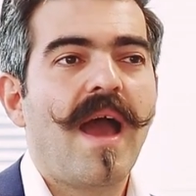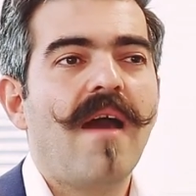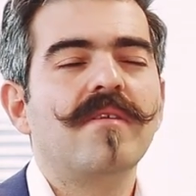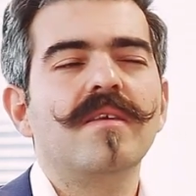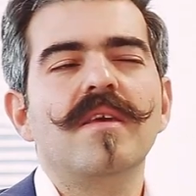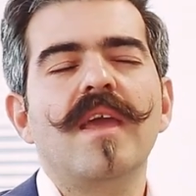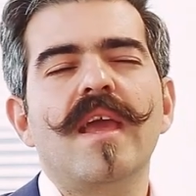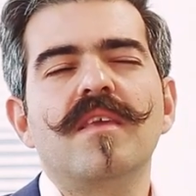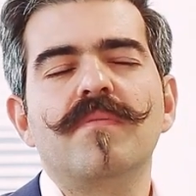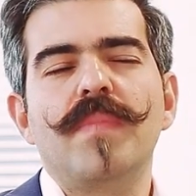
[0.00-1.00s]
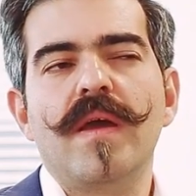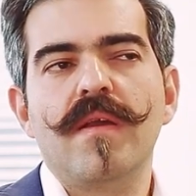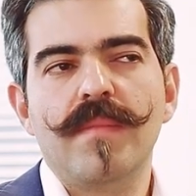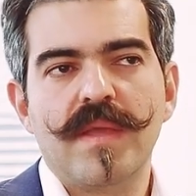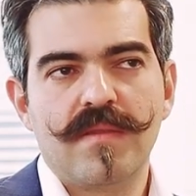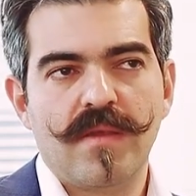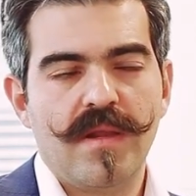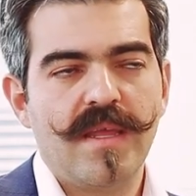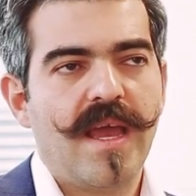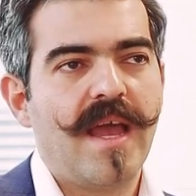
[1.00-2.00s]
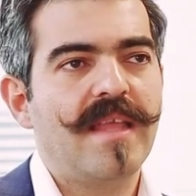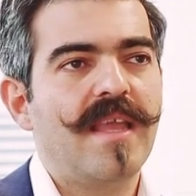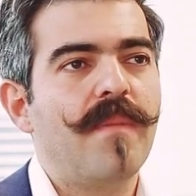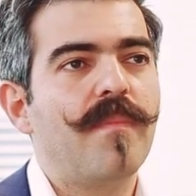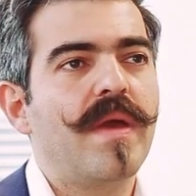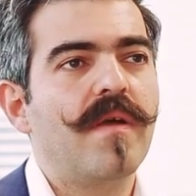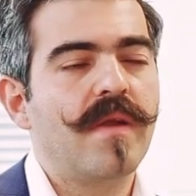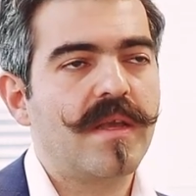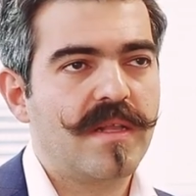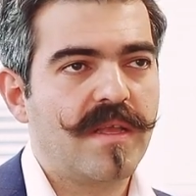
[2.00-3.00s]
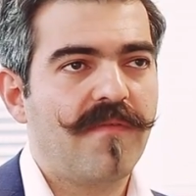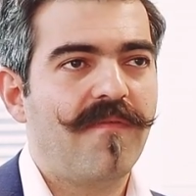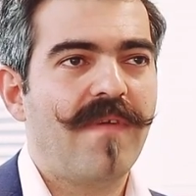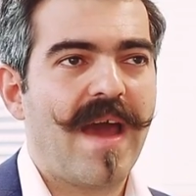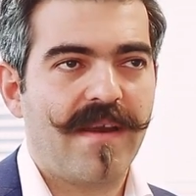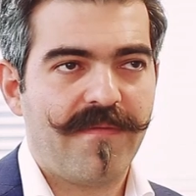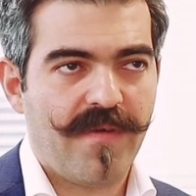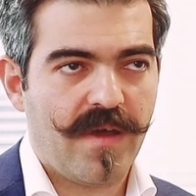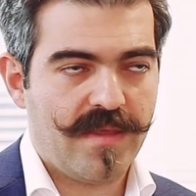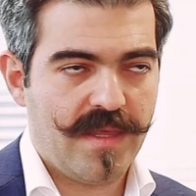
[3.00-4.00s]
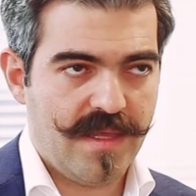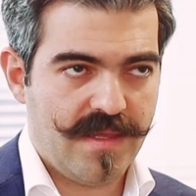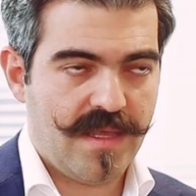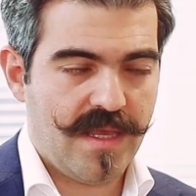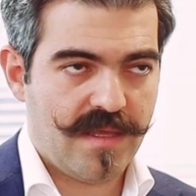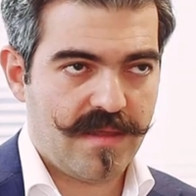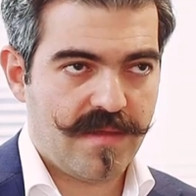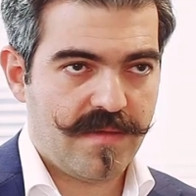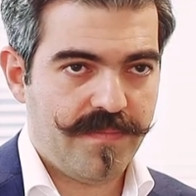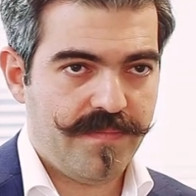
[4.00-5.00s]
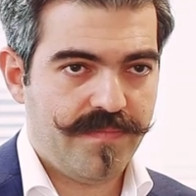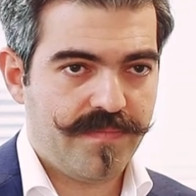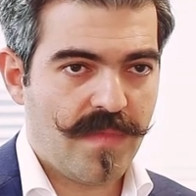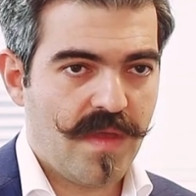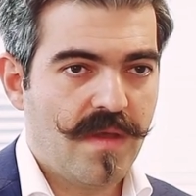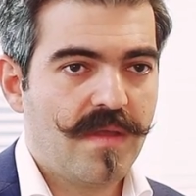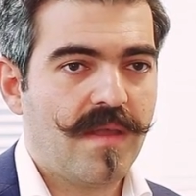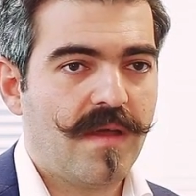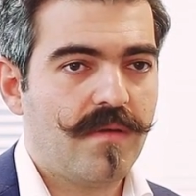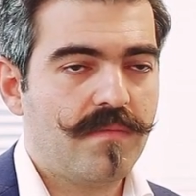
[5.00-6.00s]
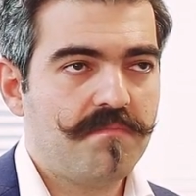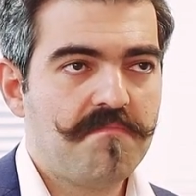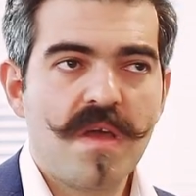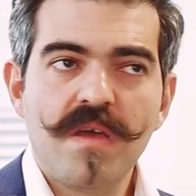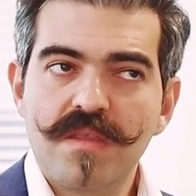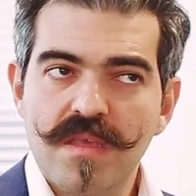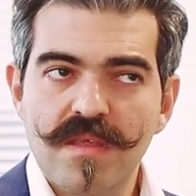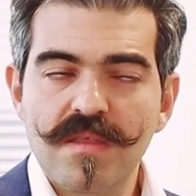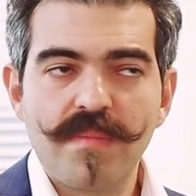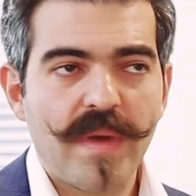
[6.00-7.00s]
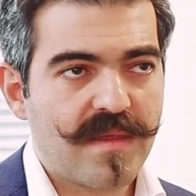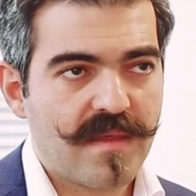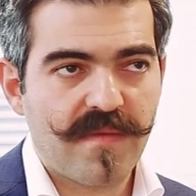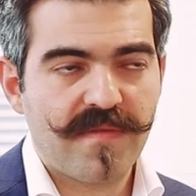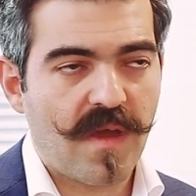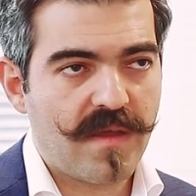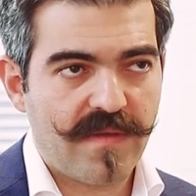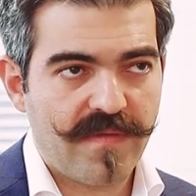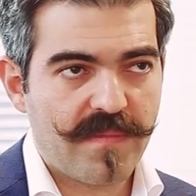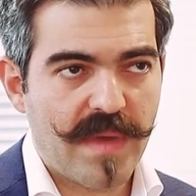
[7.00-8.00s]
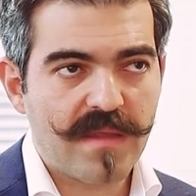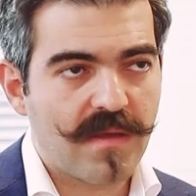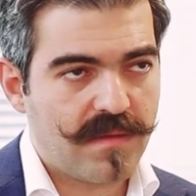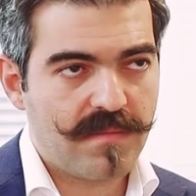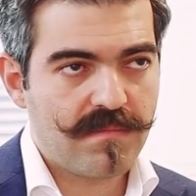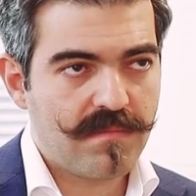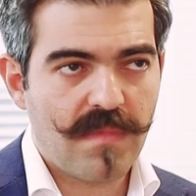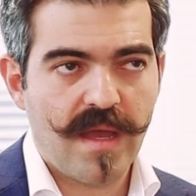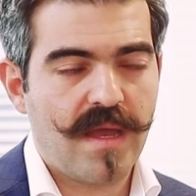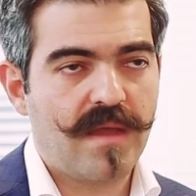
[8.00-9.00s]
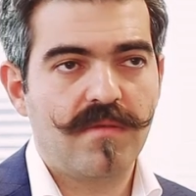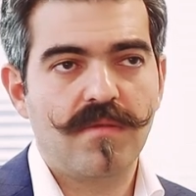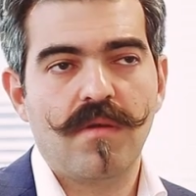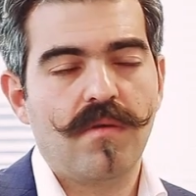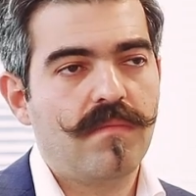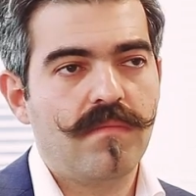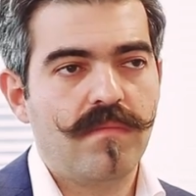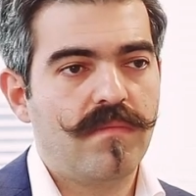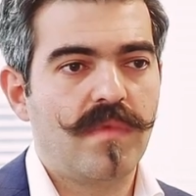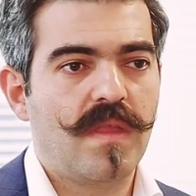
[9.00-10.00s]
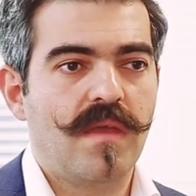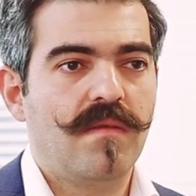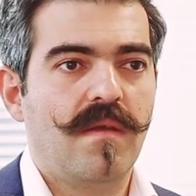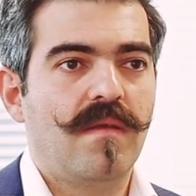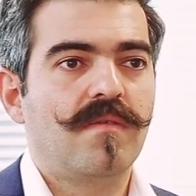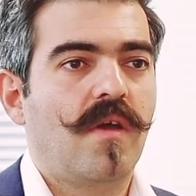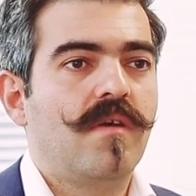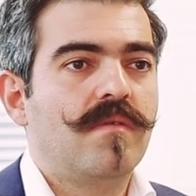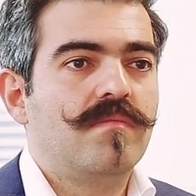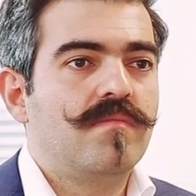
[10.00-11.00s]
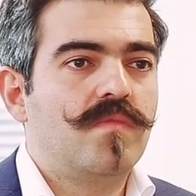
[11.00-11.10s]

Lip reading: how can I experimentally and empirically verify these things? Now, this is the basis of scientific method, and the entire